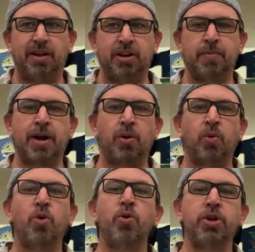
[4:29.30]
No matter
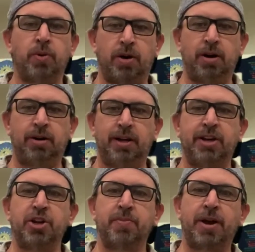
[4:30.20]
who you are
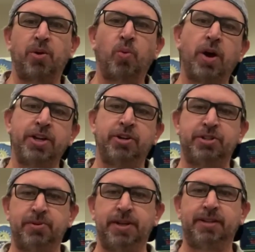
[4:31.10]
and no matter what you're
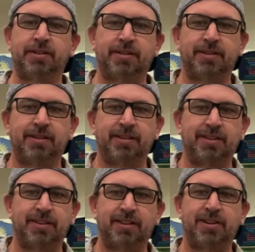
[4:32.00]
doing,
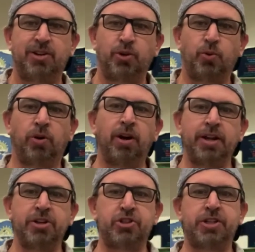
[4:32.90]
we're all
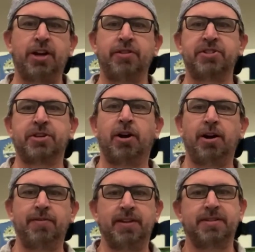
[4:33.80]
going to share the
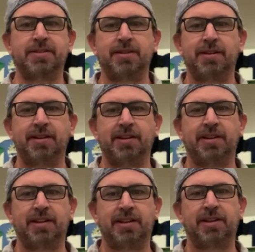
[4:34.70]
scar of this.
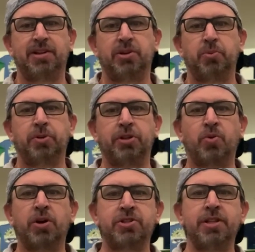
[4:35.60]
But the
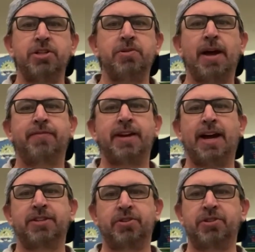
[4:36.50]
question that you have to
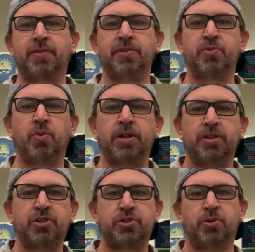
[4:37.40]
ask yourself is, what
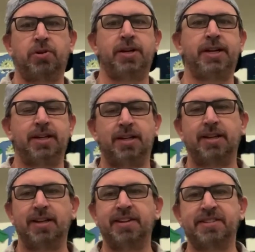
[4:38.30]
story
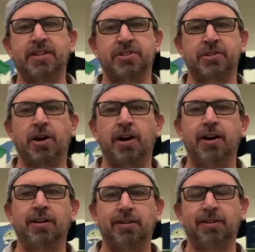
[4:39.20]
is that
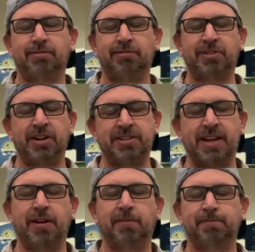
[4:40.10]
scar going to tell?